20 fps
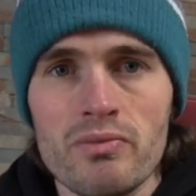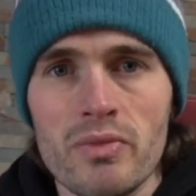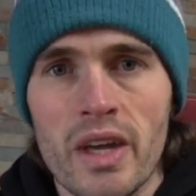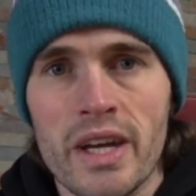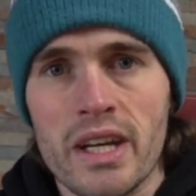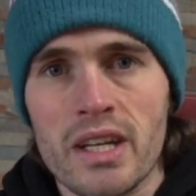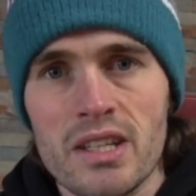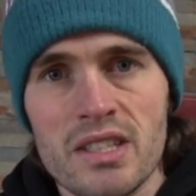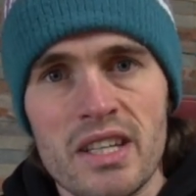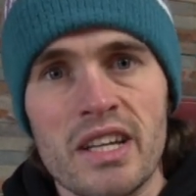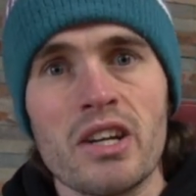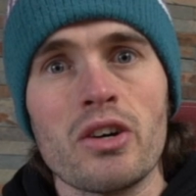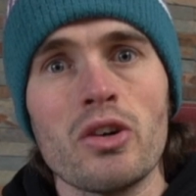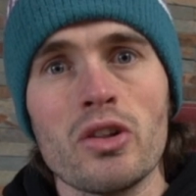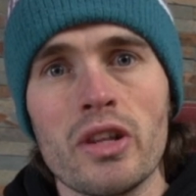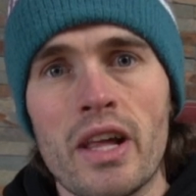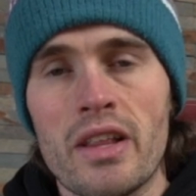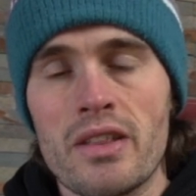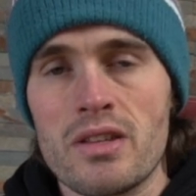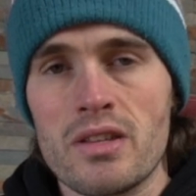like
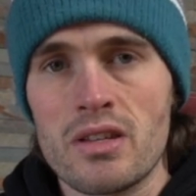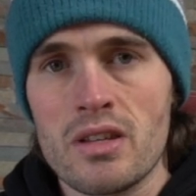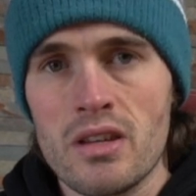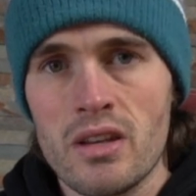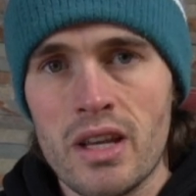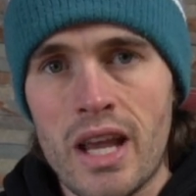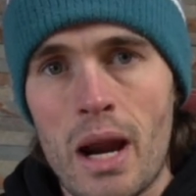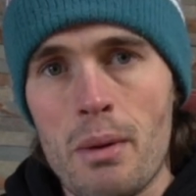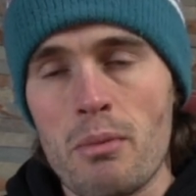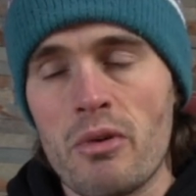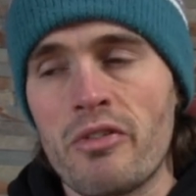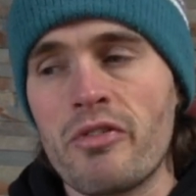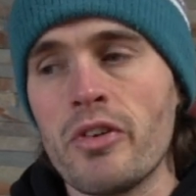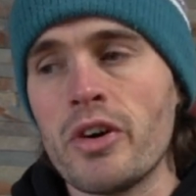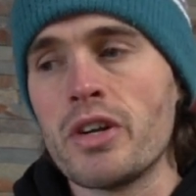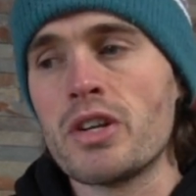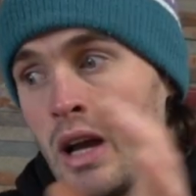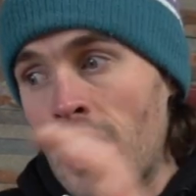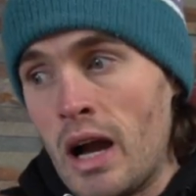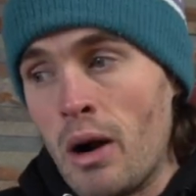single lens camera footage.